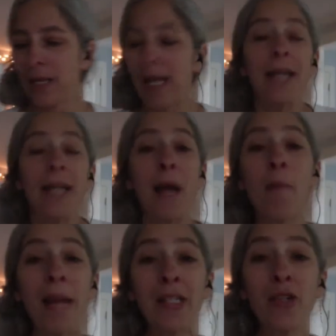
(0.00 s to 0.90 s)
Now
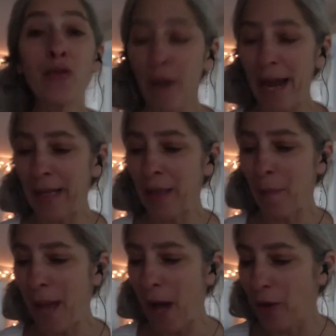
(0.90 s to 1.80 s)
Mason rang the
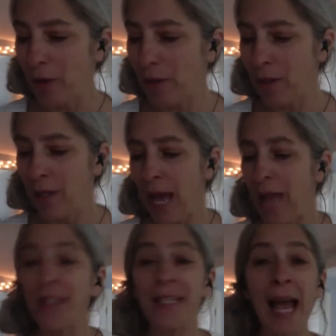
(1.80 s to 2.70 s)
bell,
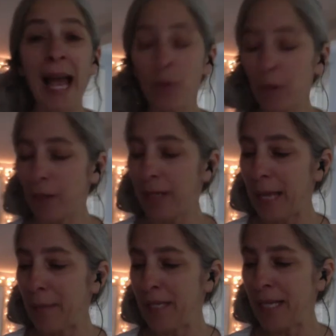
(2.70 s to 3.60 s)
and the town
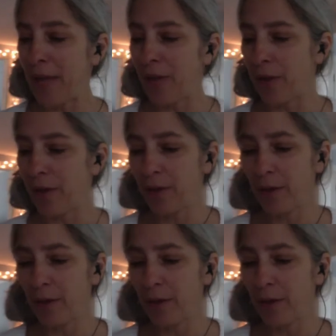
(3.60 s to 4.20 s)
came together.